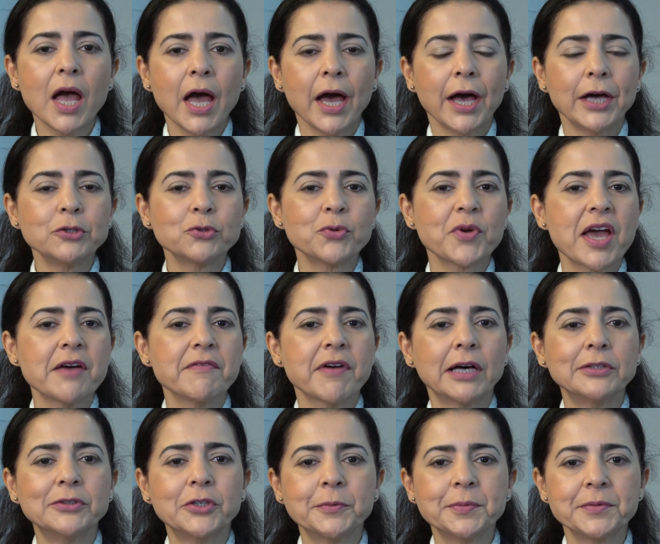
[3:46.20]
And we have
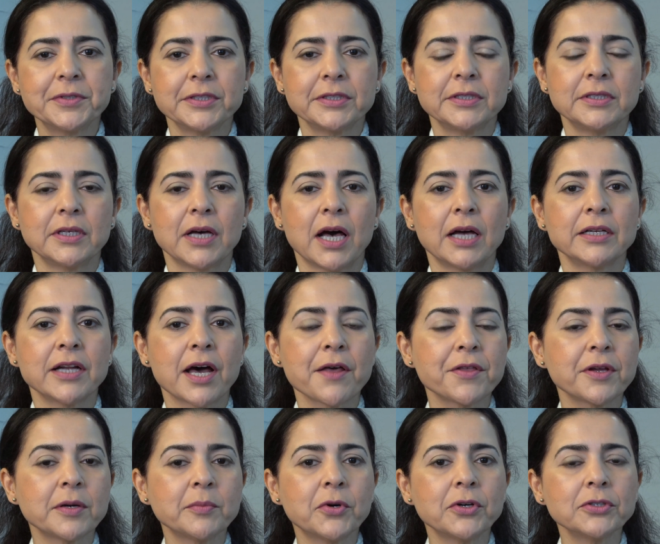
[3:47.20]
adopted
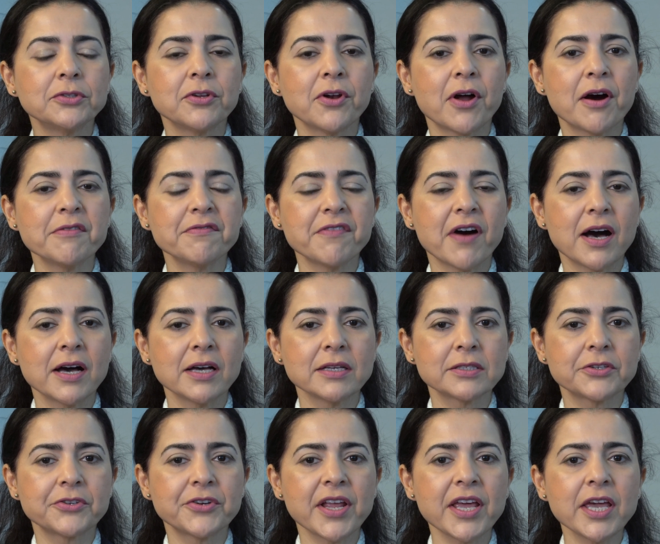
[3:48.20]
another model of
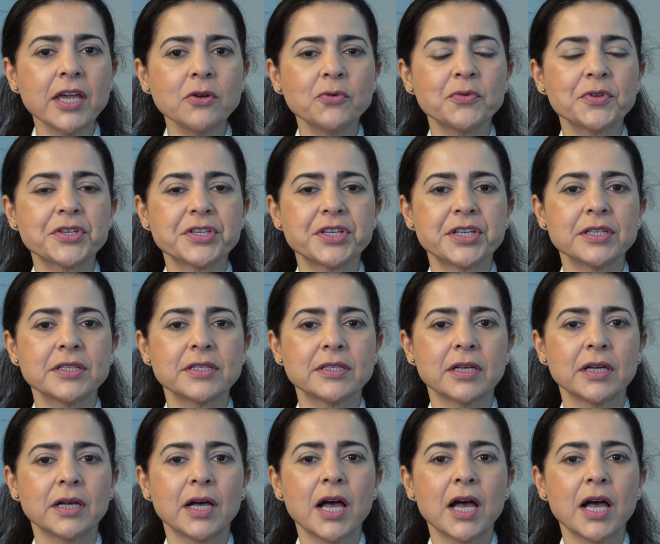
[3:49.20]
ice grain, which is